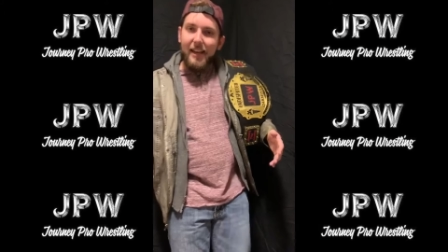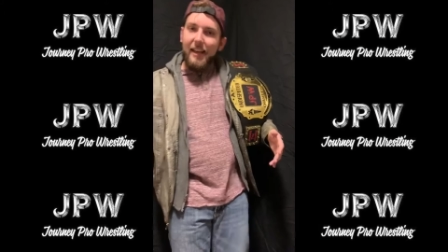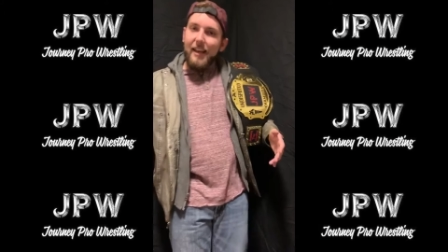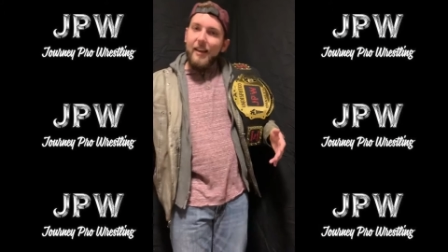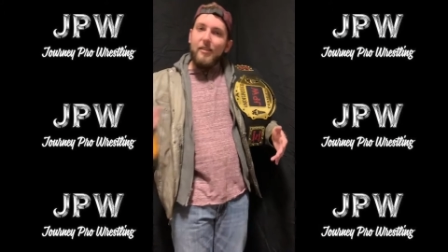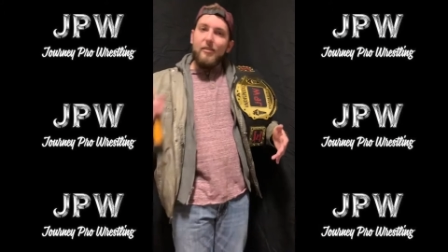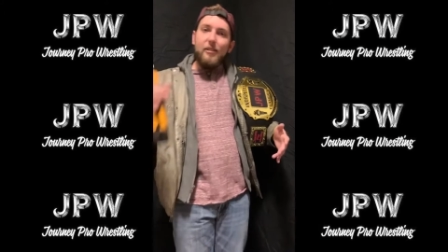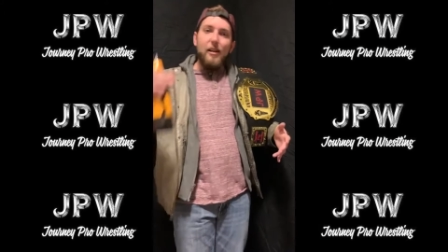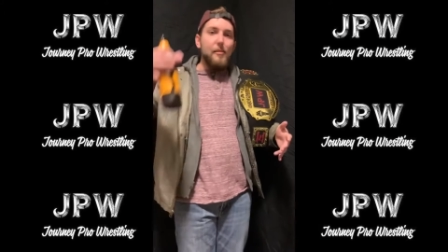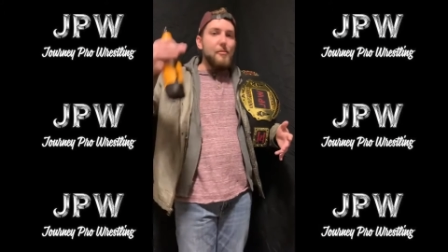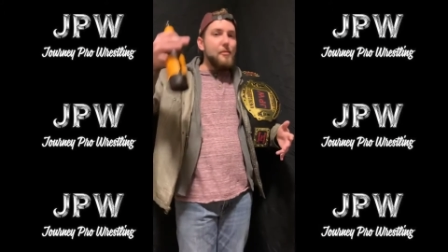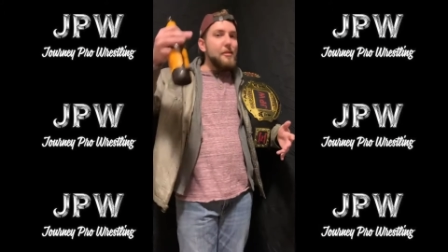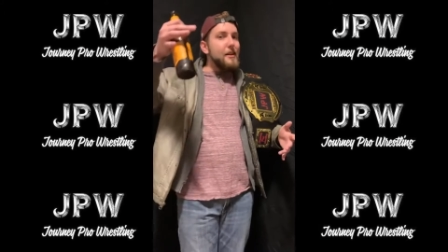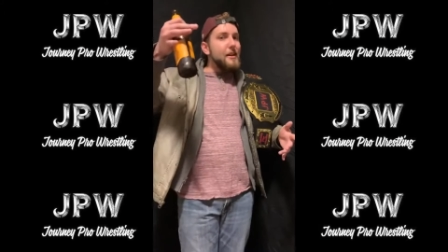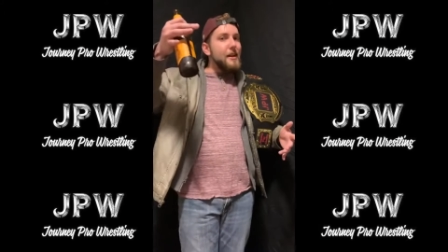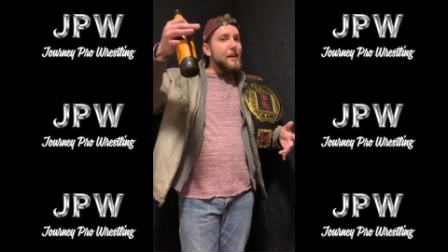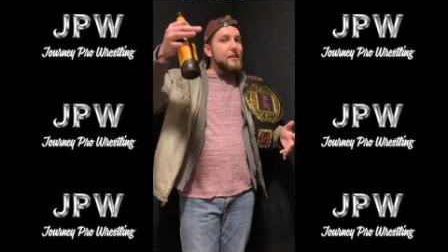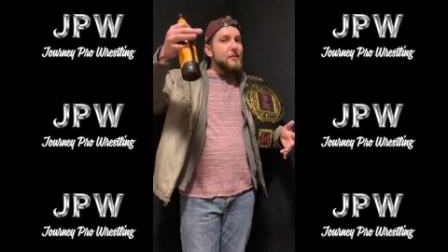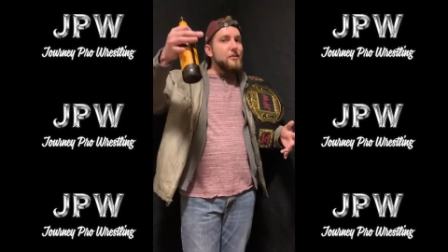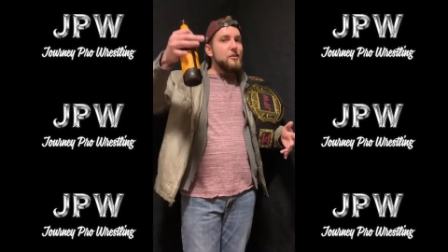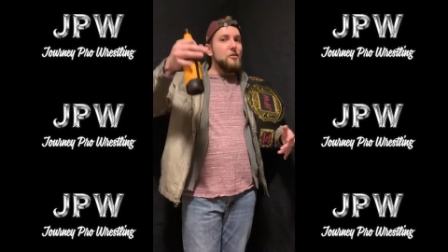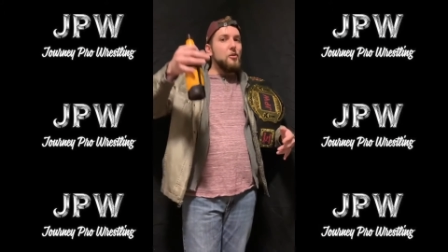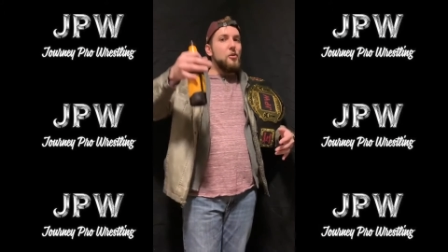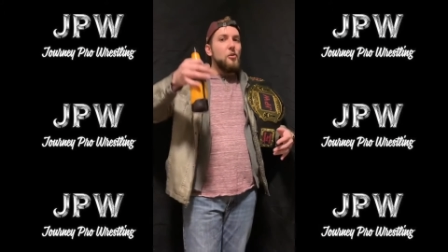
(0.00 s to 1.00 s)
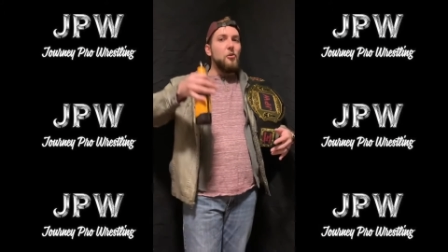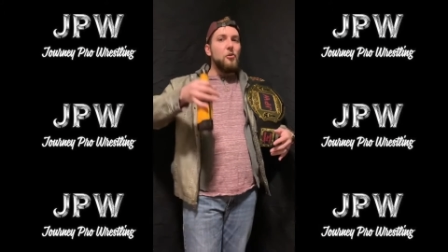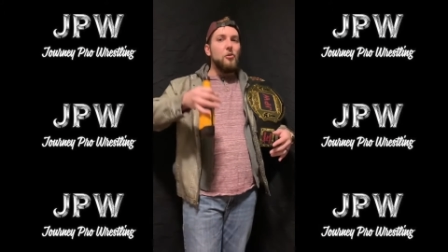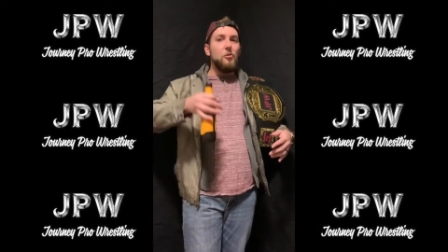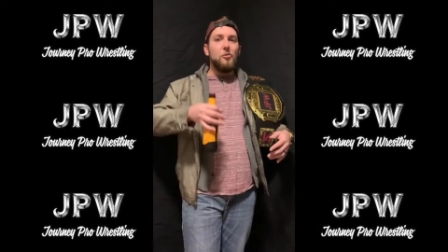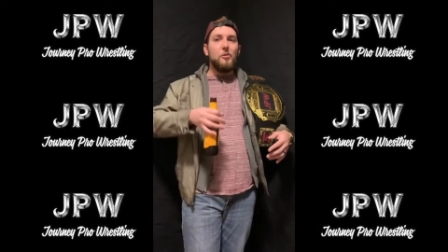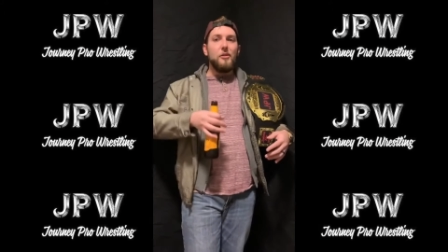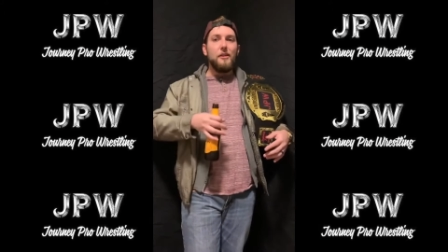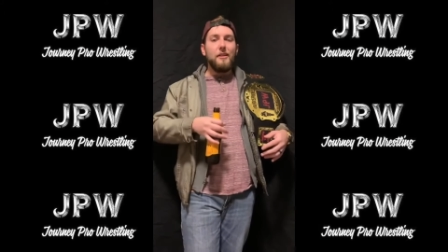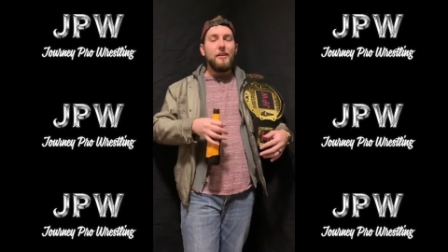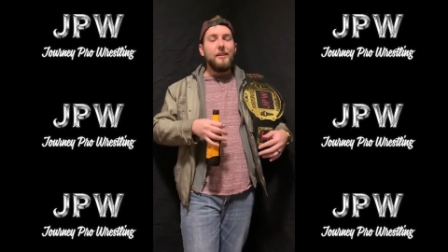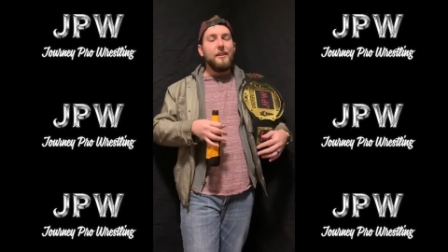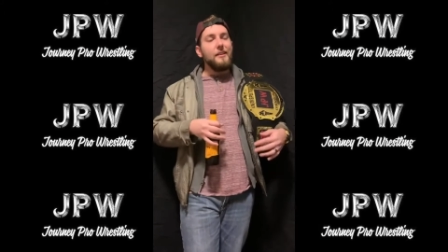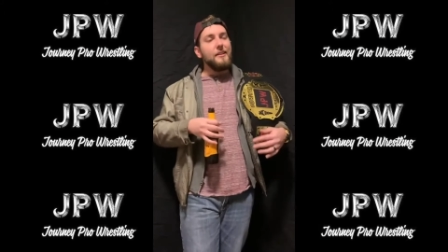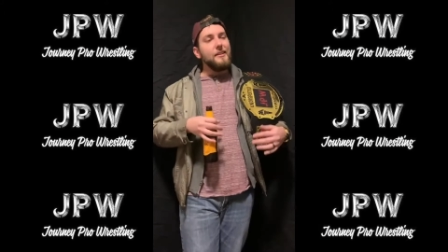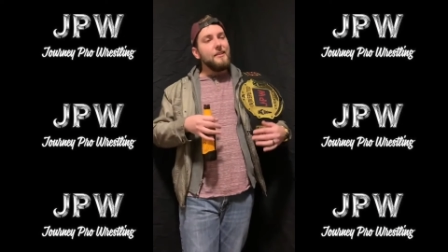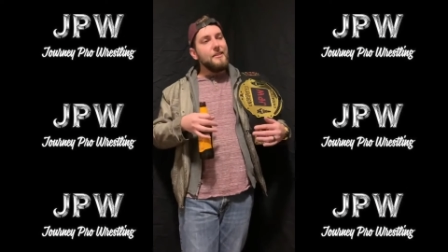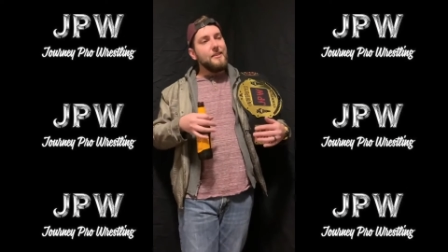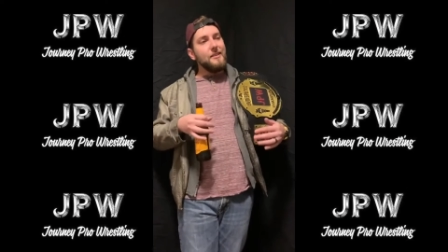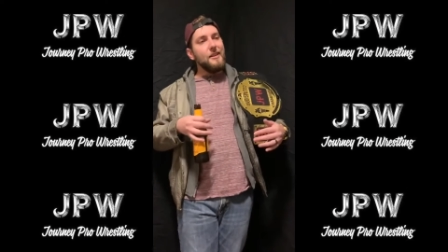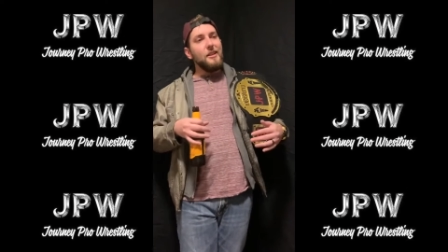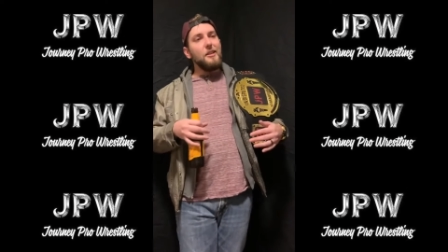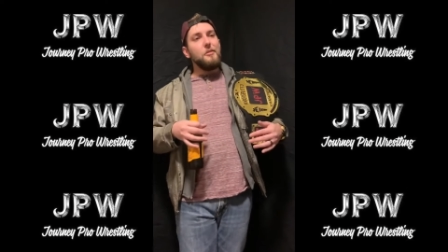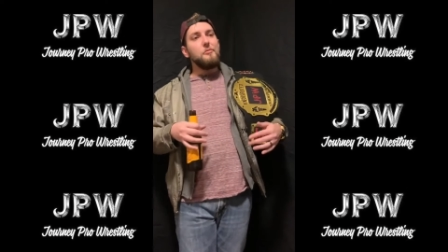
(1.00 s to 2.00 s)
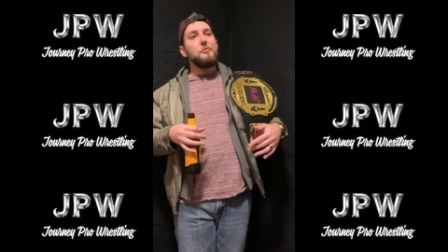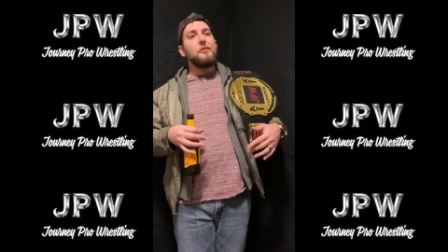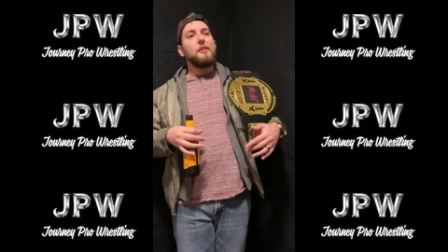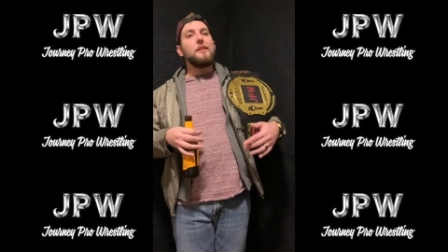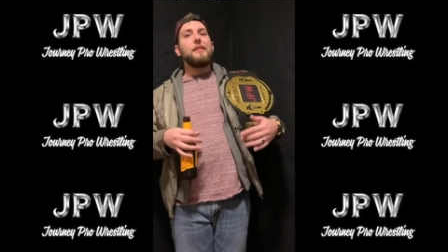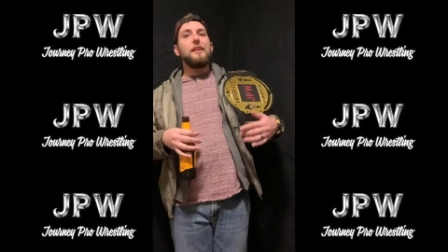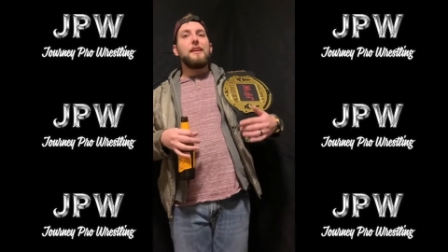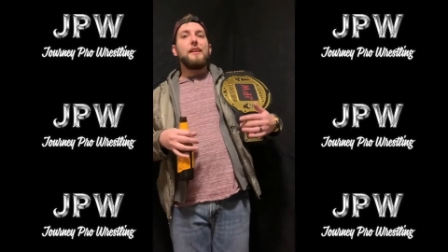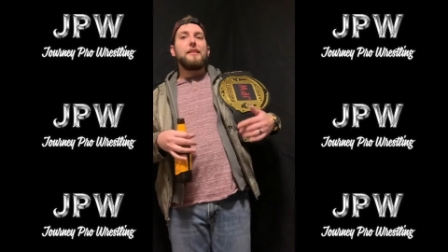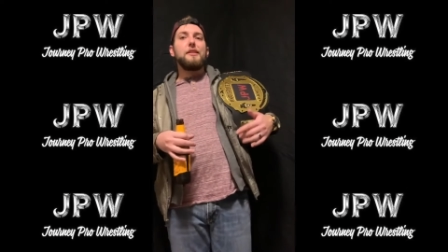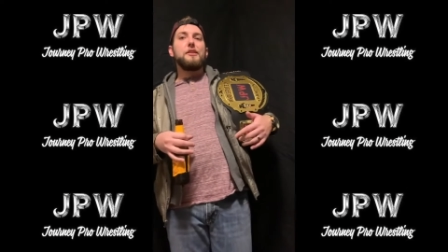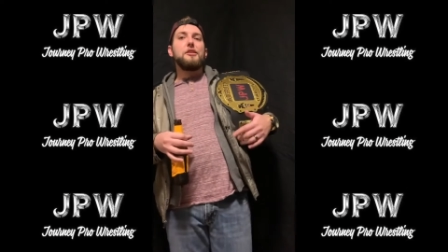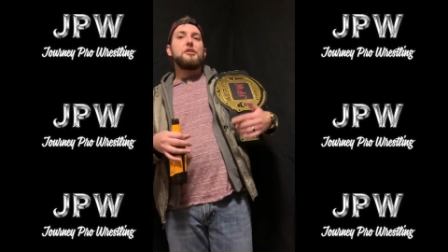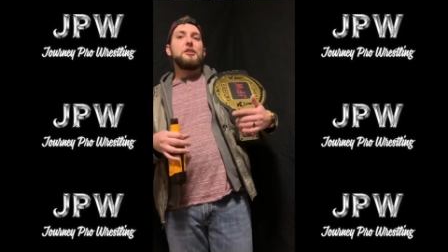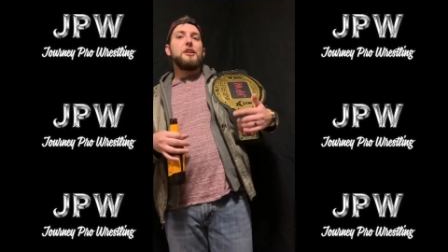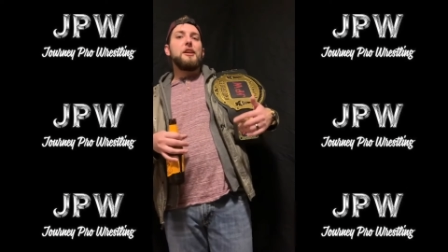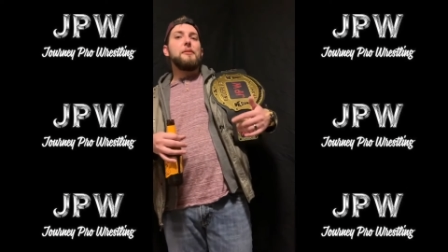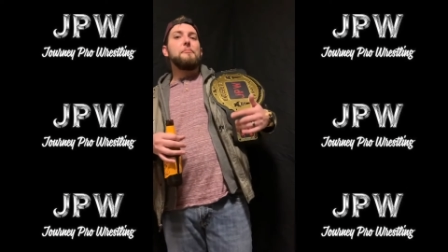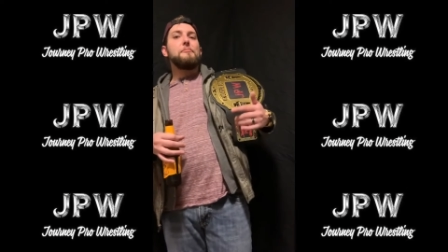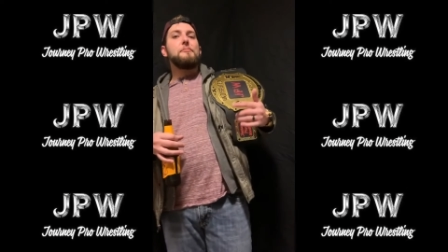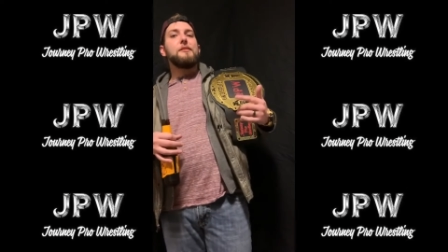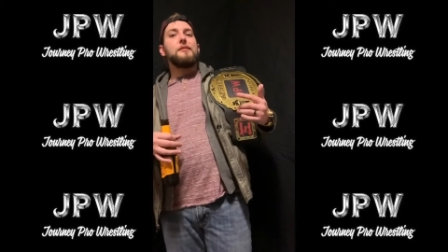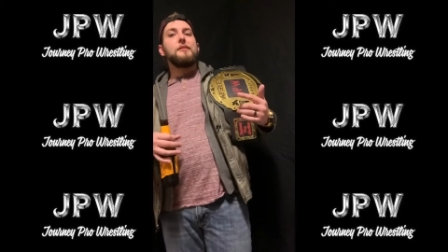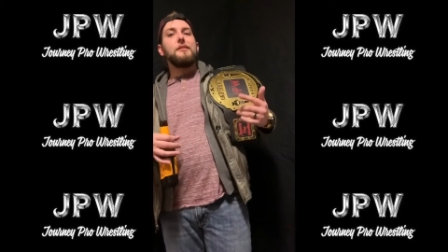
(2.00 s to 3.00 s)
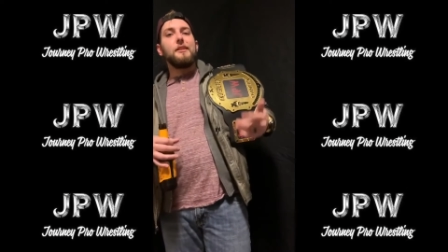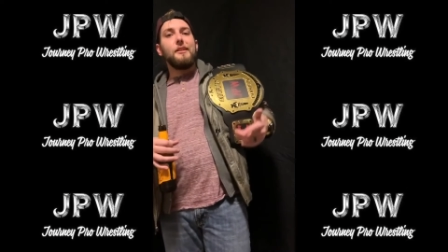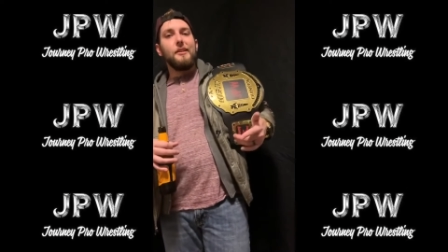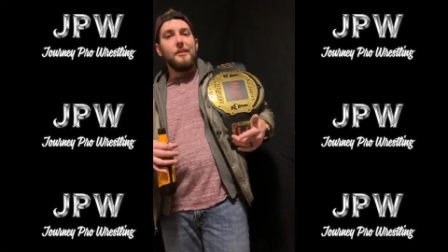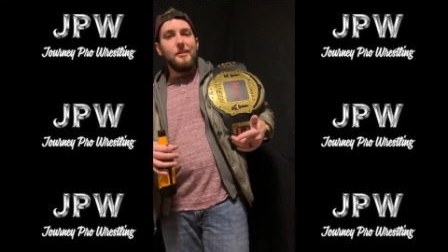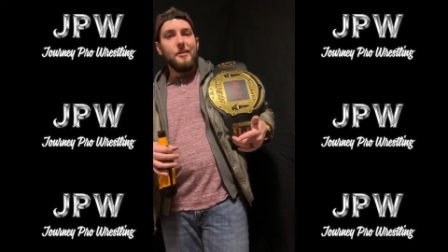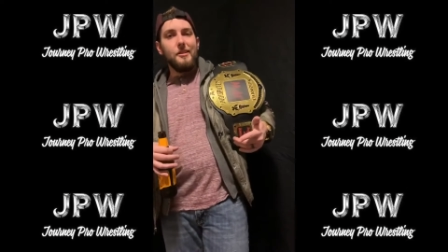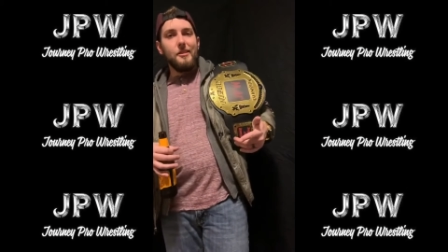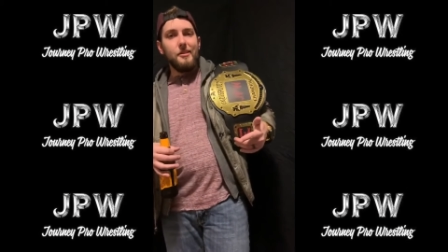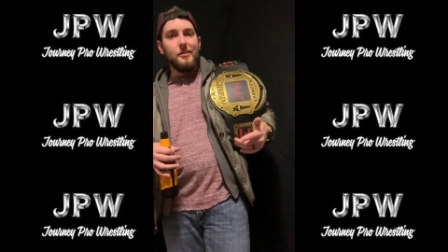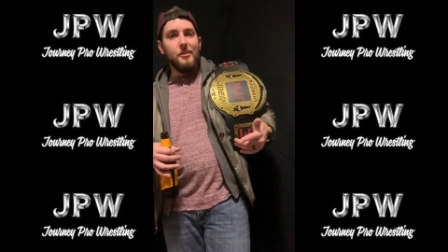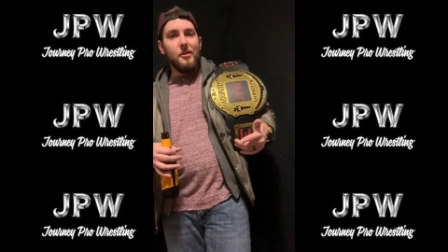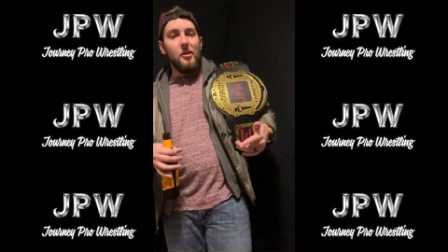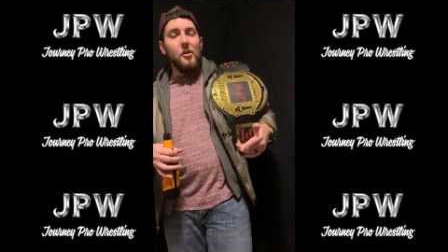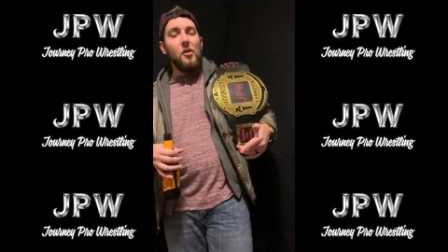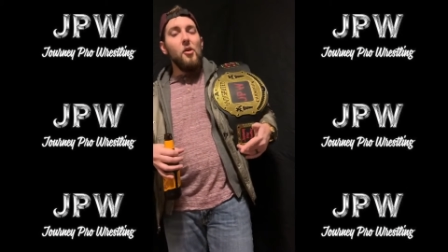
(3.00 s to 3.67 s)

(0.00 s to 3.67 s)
grab a nice cold one and celebrate like the champ does